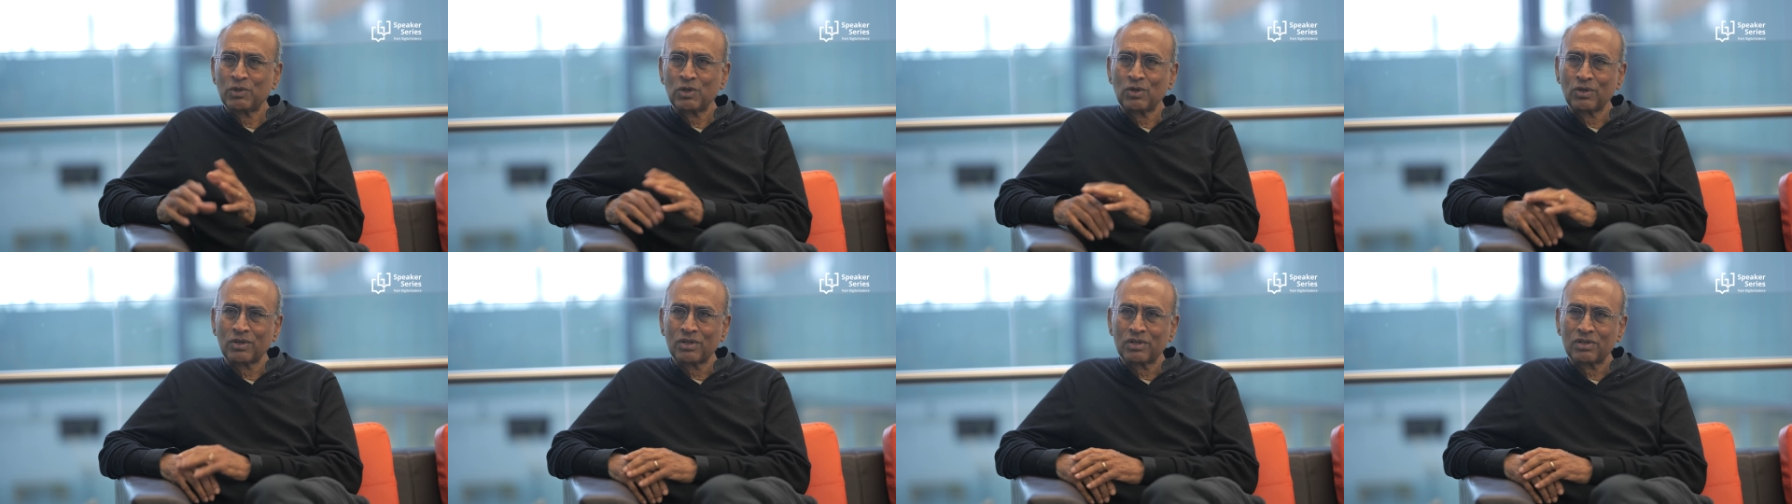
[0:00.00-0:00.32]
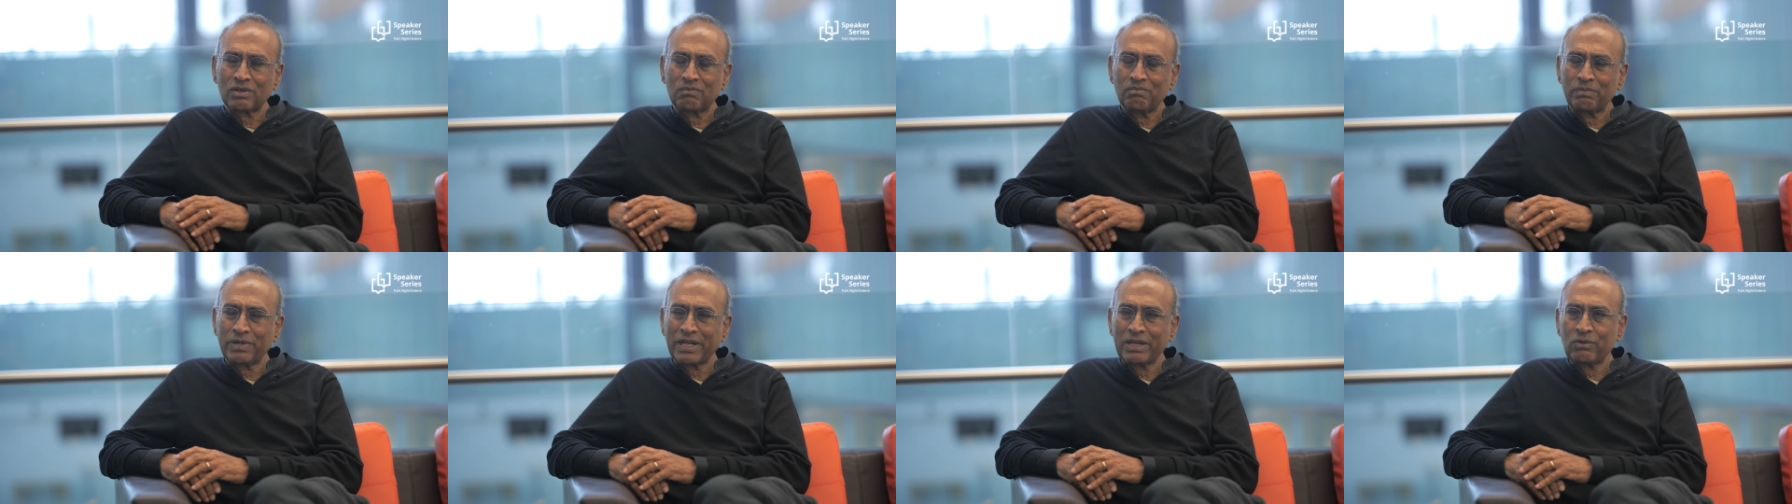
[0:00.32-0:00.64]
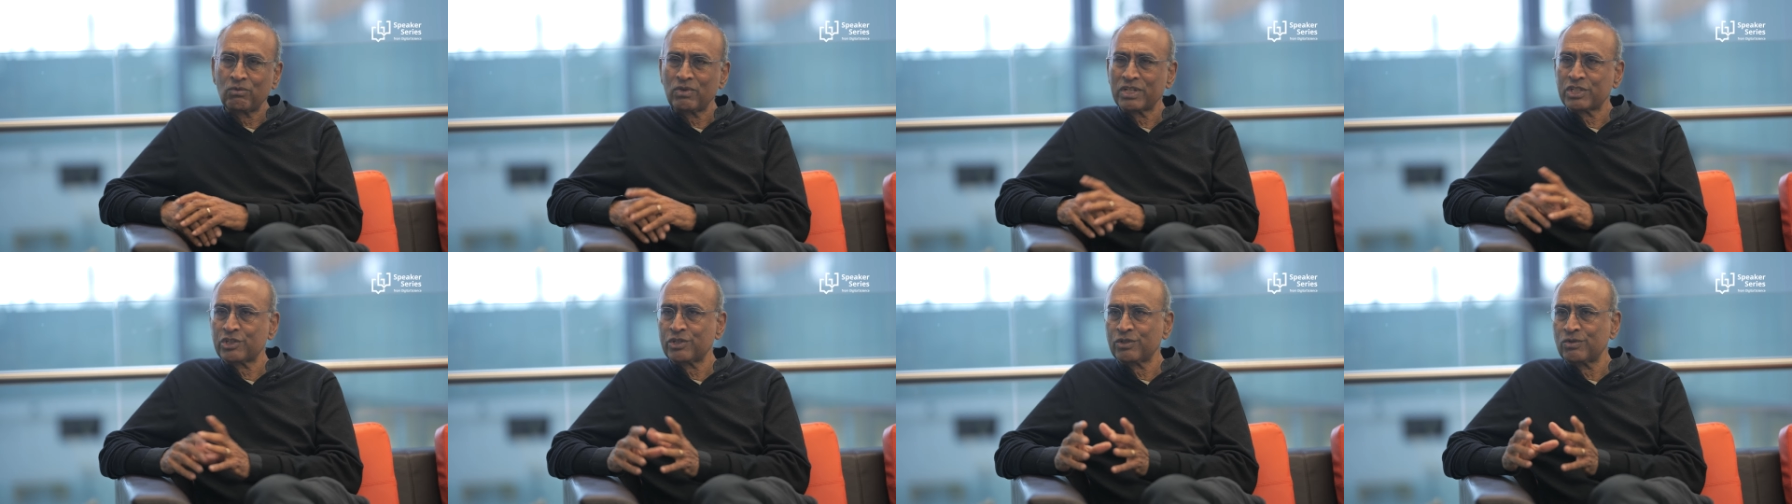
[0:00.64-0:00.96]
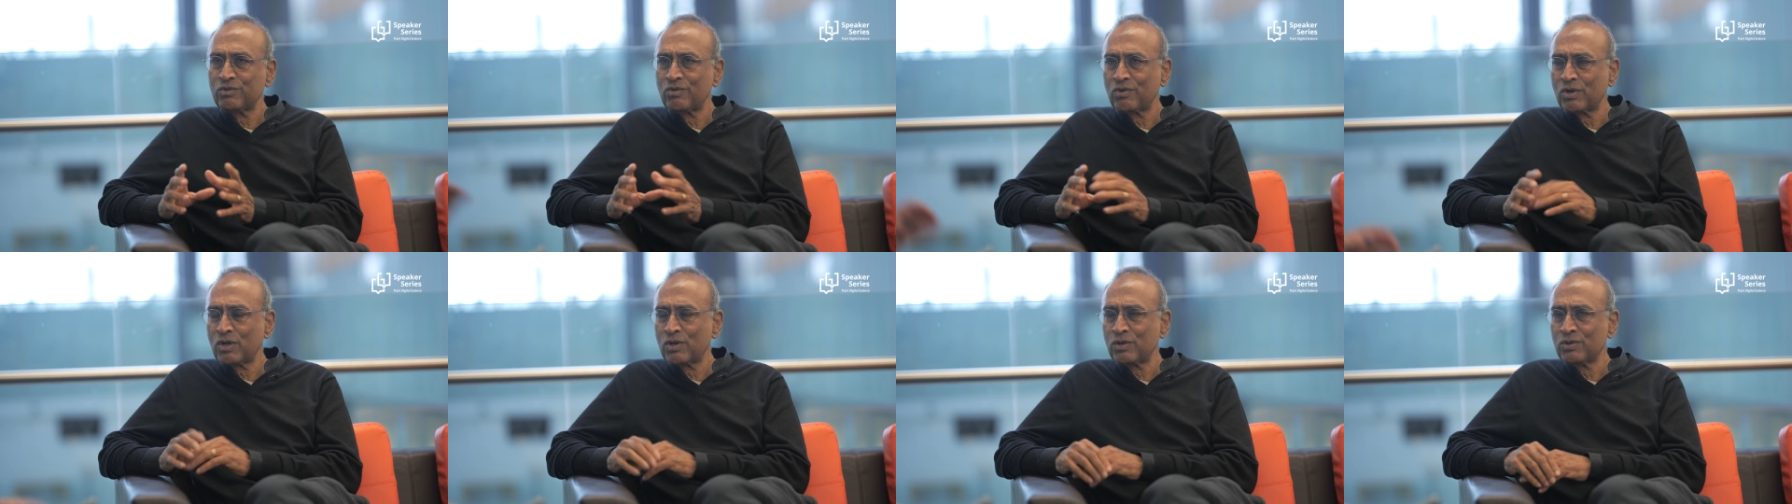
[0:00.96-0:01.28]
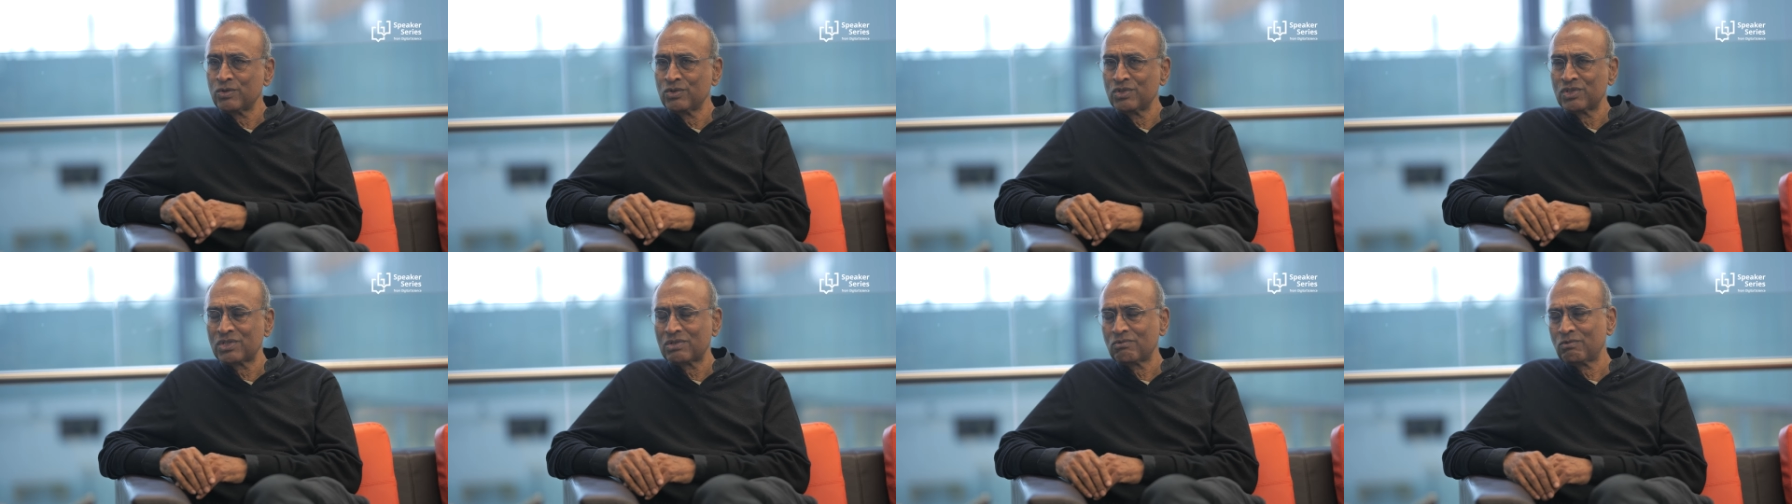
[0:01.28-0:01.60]
book by Richard
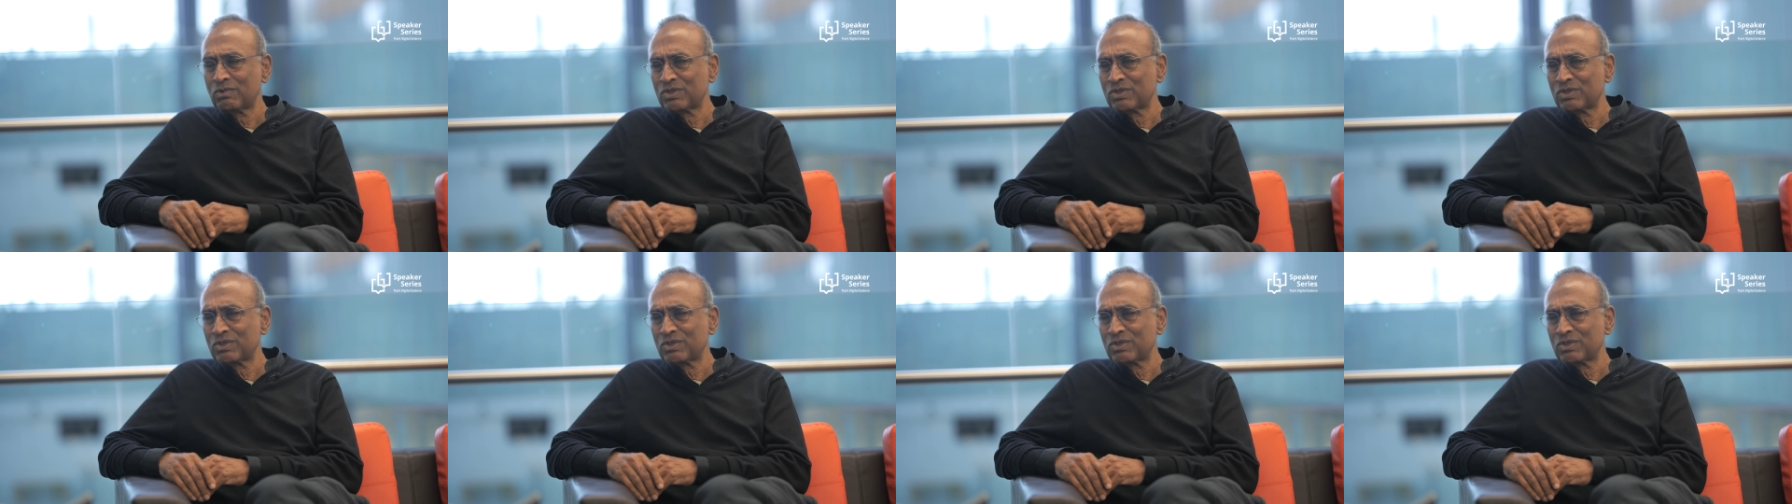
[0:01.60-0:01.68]
Rhodes.